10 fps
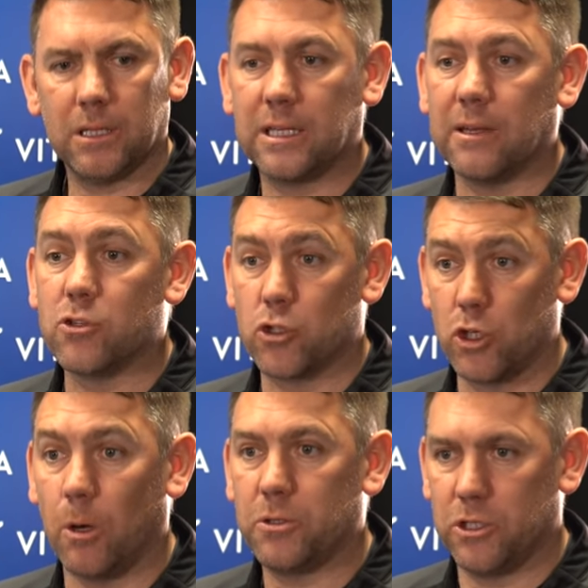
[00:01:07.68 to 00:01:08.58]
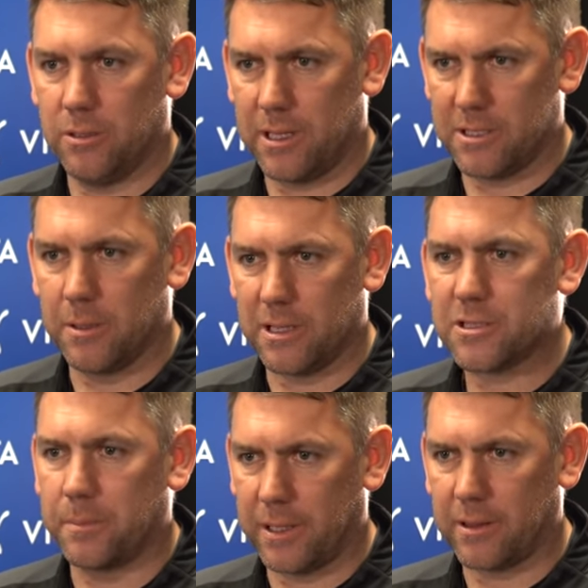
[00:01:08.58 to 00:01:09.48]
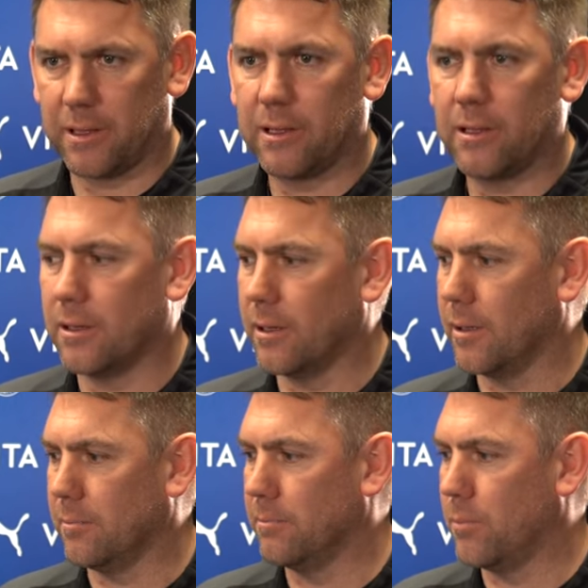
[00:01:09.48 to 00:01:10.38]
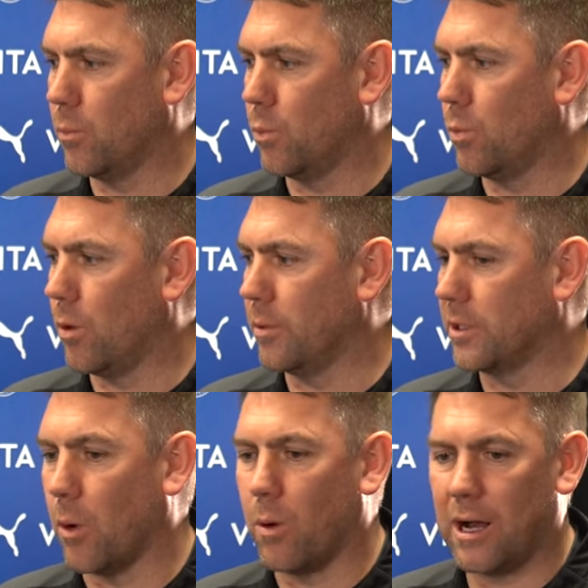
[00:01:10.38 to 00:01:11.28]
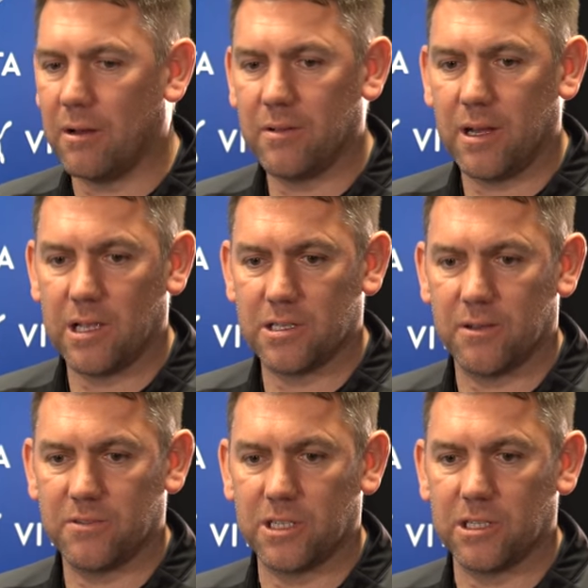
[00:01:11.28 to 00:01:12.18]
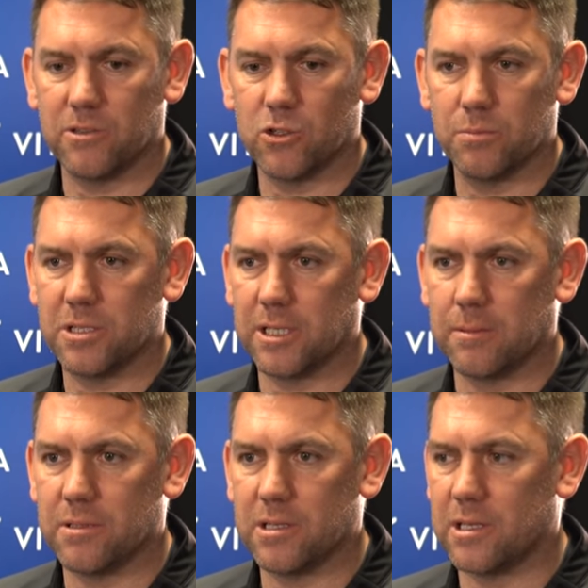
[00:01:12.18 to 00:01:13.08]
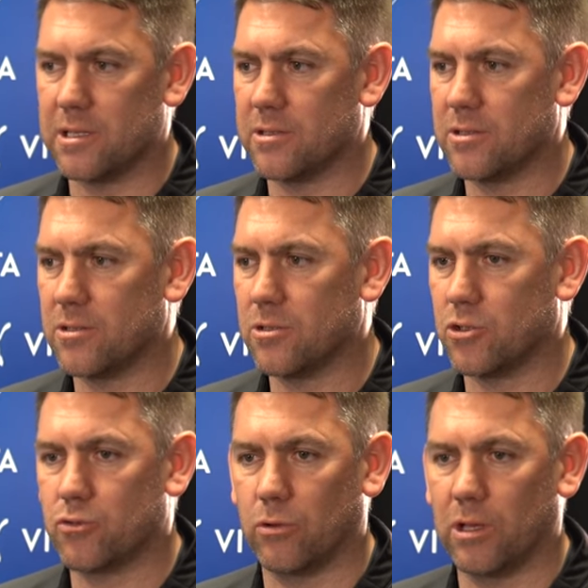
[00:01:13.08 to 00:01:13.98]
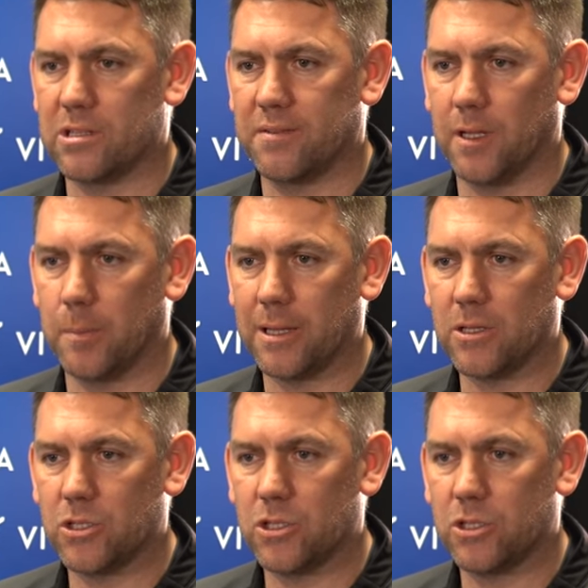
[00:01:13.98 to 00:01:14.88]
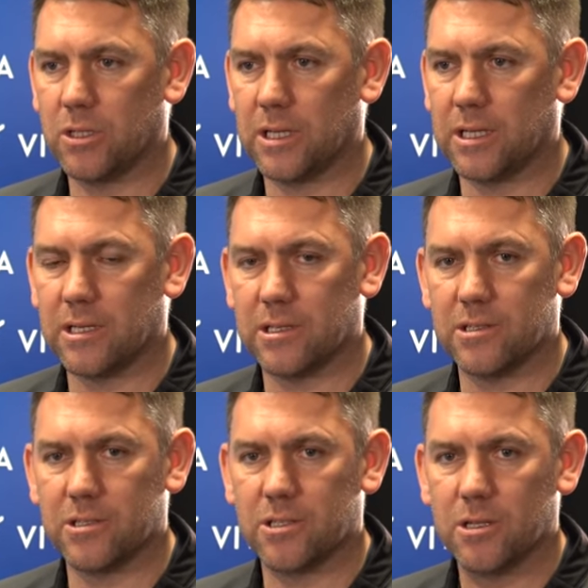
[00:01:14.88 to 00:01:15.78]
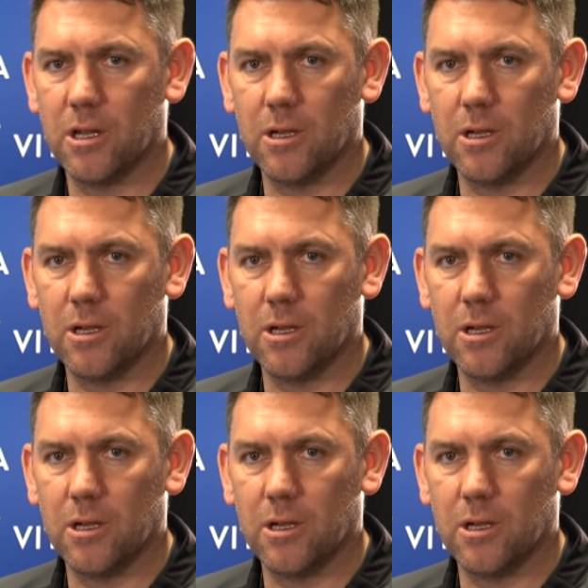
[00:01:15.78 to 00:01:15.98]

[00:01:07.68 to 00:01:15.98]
It gives us the option. That's the big thing. What we don't have, as I've seen some teams, is struggling to fill a bench, is